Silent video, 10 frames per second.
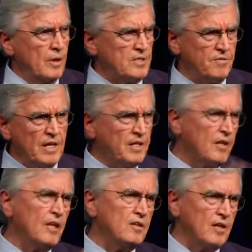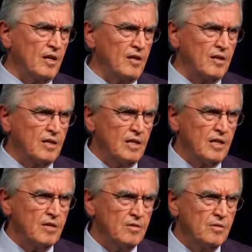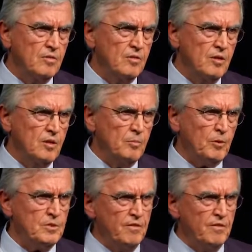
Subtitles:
it's a very critical year, because